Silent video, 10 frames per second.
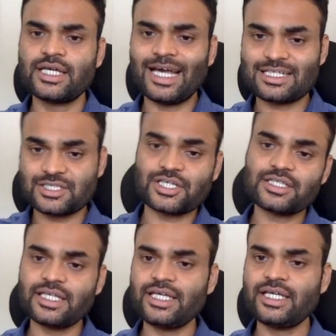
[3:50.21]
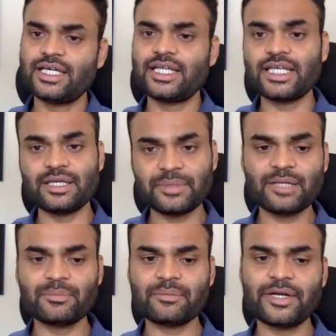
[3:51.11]
externally in the email
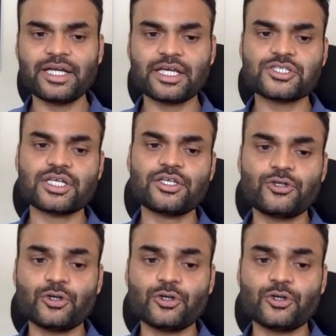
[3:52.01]
implementation,